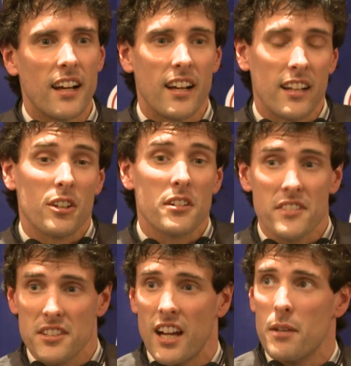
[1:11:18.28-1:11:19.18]
A lot of the
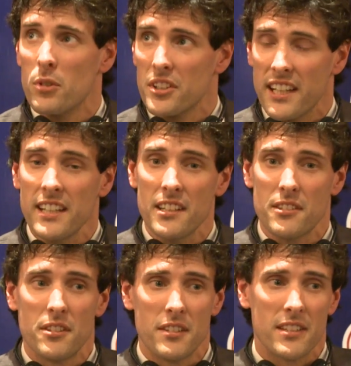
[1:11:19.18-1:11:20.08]
time what they need to
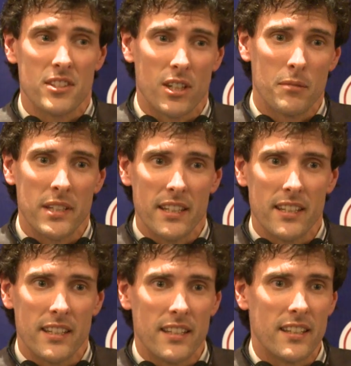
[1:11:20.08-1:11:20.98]
do their job
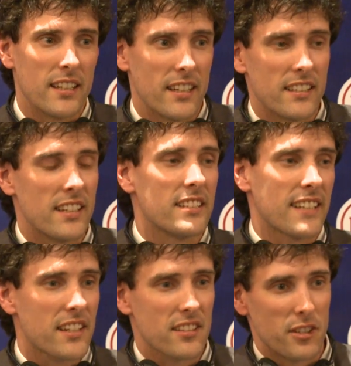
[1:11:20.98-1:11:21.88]
is
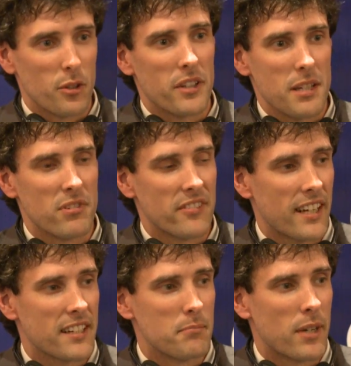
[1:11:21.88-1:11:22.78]
actually already
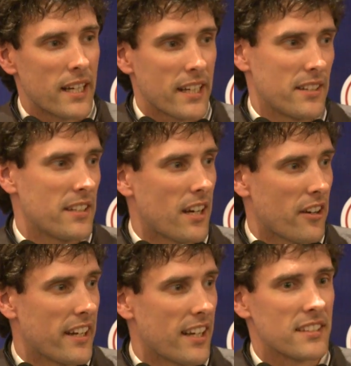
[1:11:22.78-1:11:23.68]
provided by the
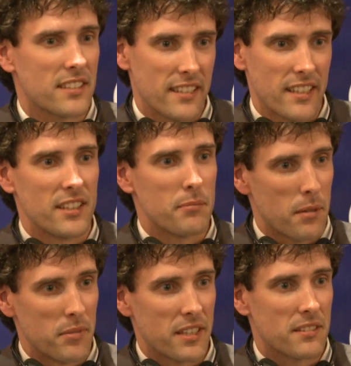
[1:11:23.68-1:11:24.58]
RIRs in the
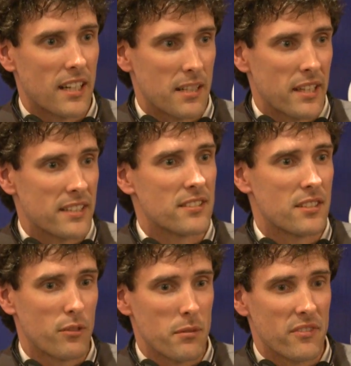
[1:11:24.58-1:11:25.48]
public databases that
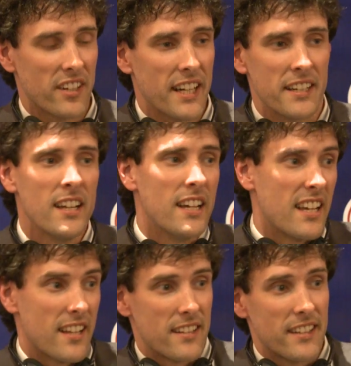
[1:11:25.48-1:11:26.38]
we provide.
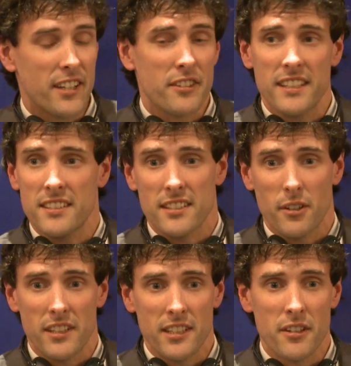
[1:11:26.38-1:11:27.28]
They don't
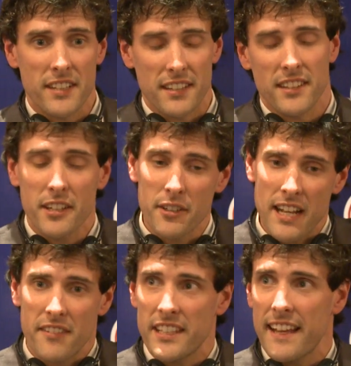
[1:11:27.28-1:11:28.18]
necessarily know that. They don't
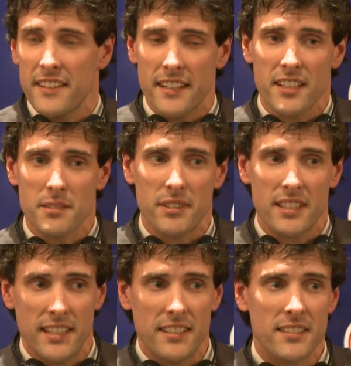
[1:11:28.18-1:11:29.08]
have that
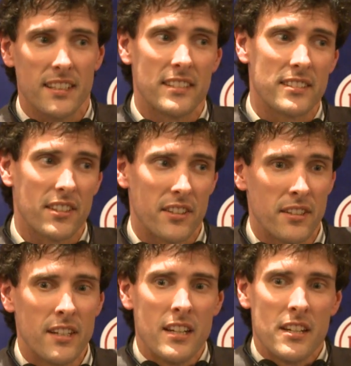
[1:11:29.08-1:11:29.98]
expertise, and so
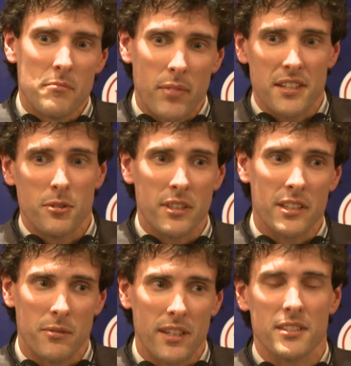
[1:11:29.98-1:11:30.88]
by talking
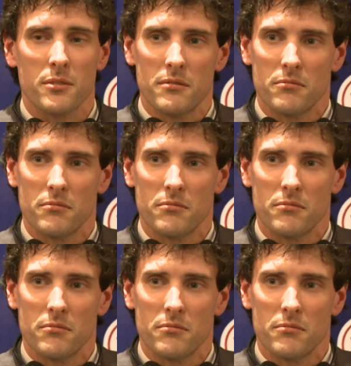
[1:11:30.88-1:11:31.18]
to us